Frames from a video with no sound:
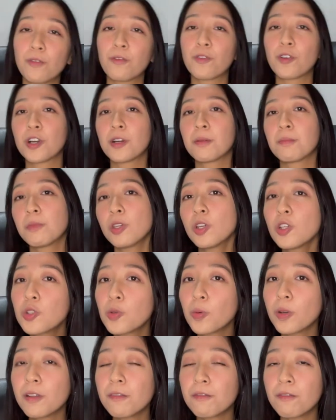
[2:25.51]
For
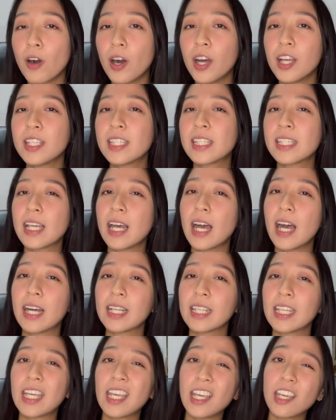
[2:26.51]
mutual funds,
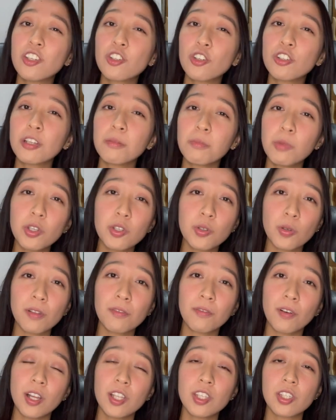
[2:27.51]
ang nag-issue ng mutual
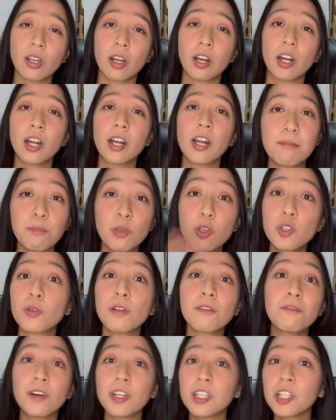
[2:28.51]
funds are
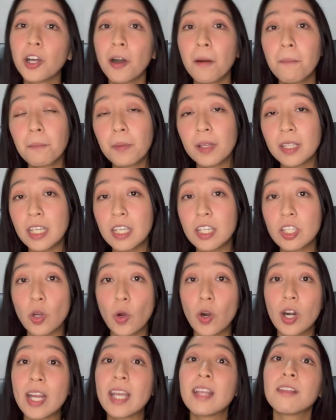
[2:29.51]
mutual fund companies
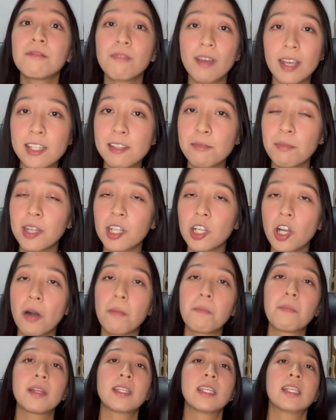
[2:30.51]
or investment
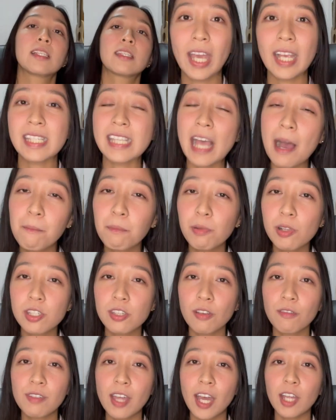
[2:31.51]
companies. Examples
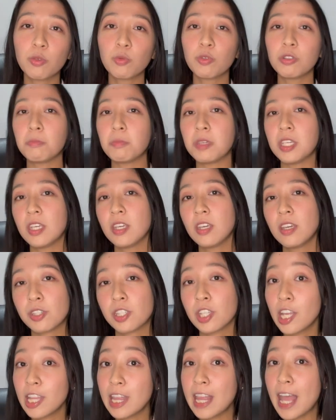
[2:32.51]
of that would be
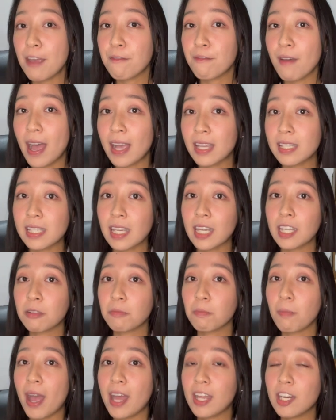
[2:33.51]
Sun Life
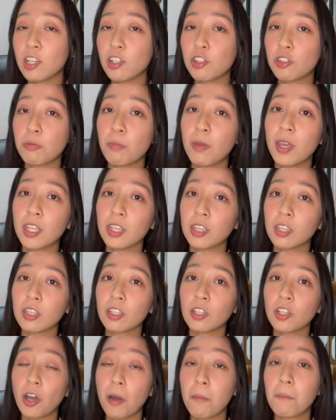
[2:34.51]
Asset Management
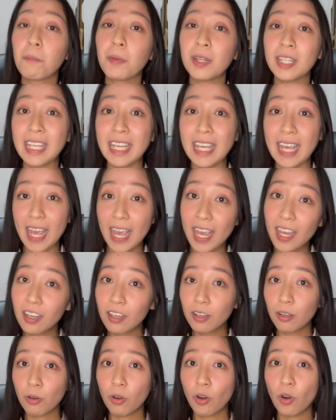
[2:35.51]
Company Inc.
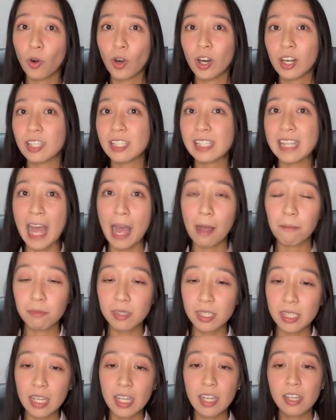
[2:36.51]
or
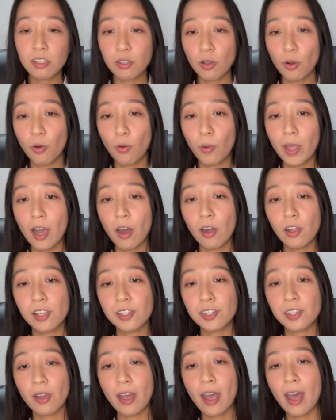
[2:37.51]
SLAMC. So we
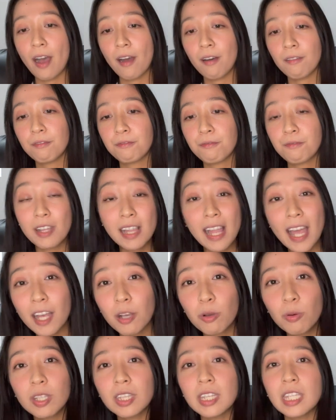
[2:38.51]
also have Phil
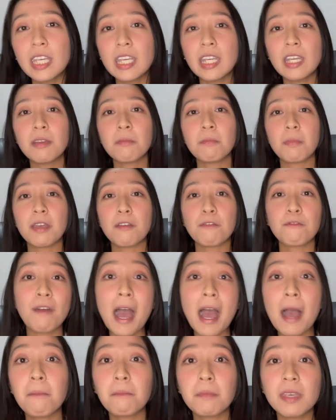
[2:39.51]
Equity, My
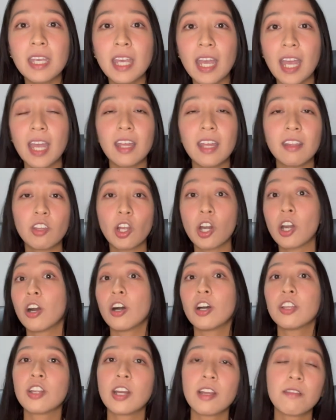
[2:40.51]
Fami, and there are
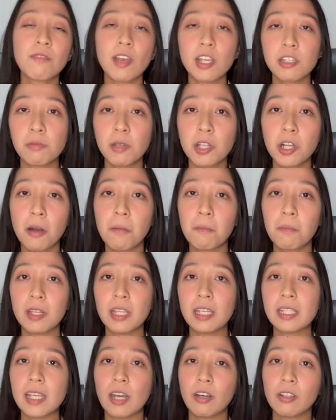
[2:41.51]
other investment
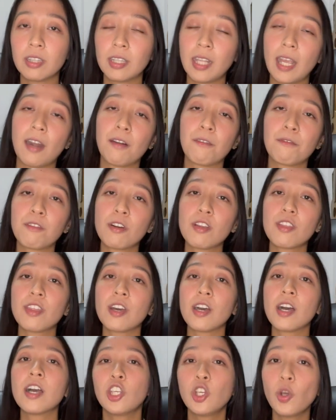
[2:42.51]
companies out there. For
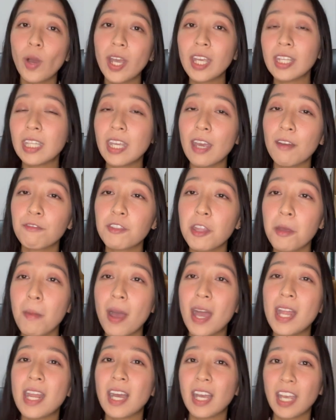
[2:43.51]
the UITF
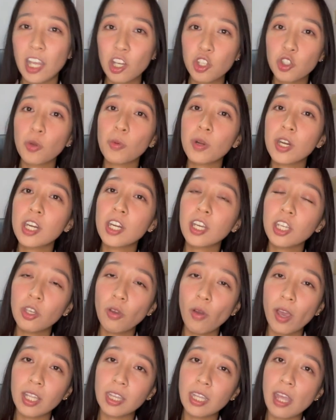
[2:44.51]
naman, ang issuer ng
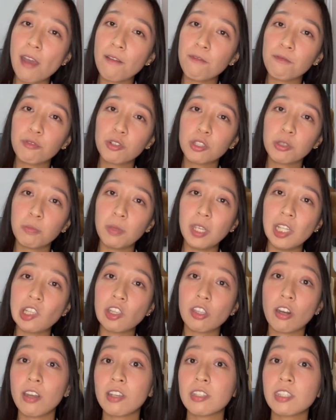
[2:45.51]
UITF would be
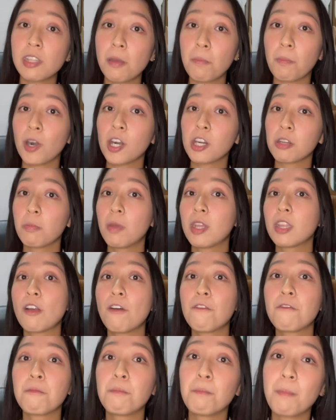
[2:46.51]
Trust Department
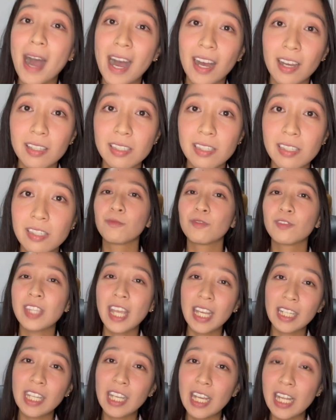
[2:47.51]
of Banks.
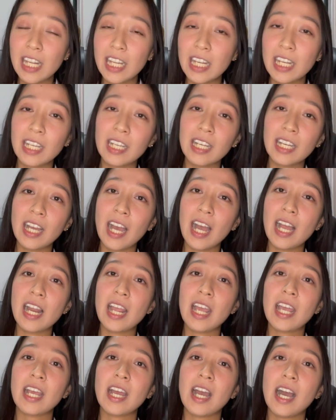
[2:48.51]
Technically,
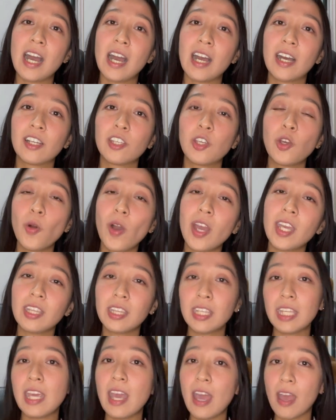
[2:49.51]
nanggagaling ang
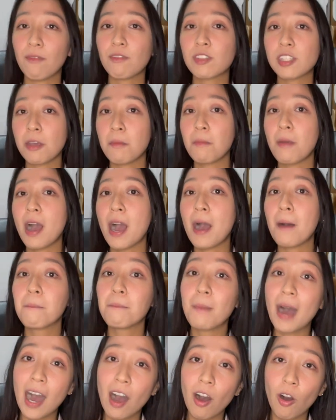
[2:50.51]
UITF sa mga
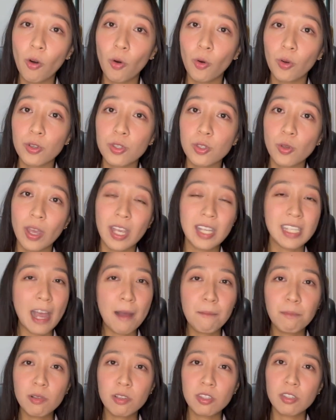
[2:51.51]
banko. So
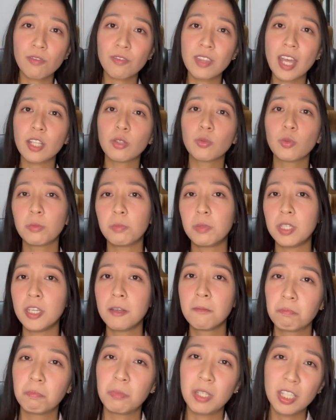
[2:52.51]
examples of that would be
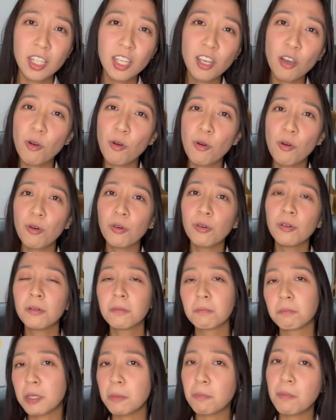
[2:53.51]
BDO,
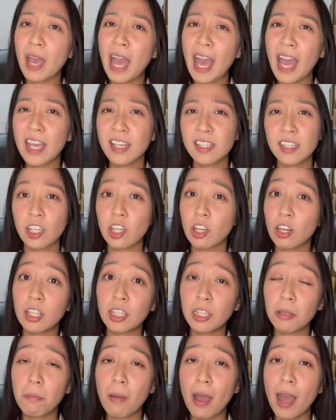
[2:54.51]
BPI,
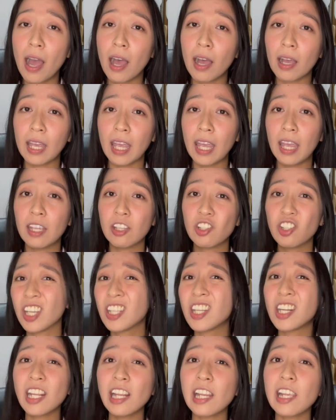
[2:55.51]
Security Bank, and
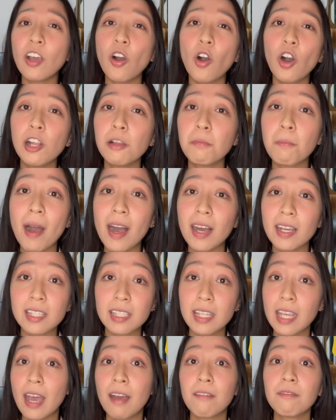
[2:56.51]
generally all banks,
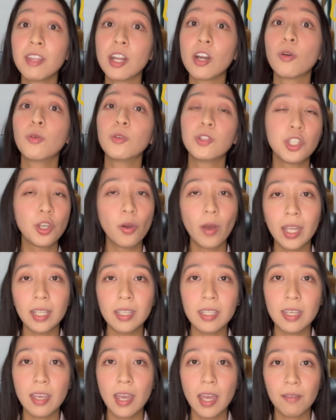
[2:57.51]
they have their own
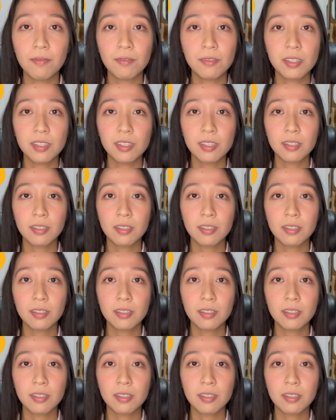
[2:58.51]
UITFs.